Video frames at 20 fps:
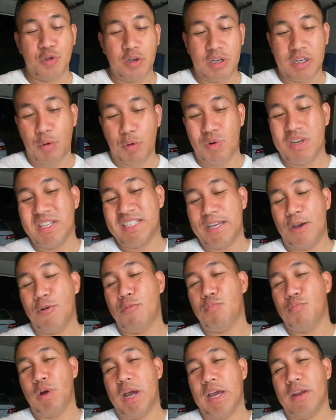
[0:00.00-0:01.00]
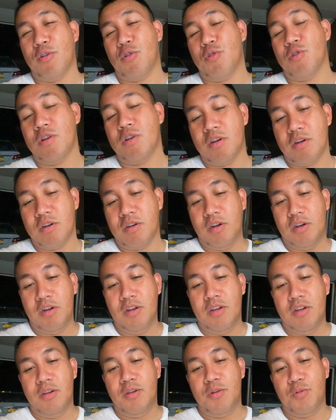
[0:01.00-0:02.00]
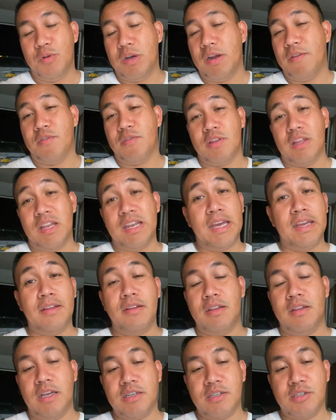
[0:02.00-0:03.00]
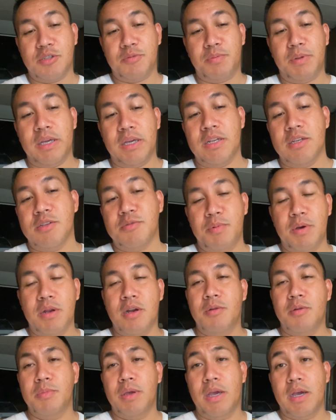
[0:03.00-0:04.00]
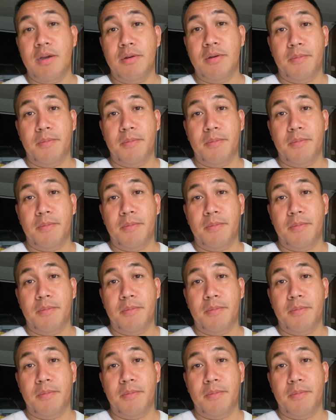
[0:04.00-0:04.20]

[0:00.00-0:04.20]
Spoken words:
I want to see how bright or whatever the license plate is, but yeah.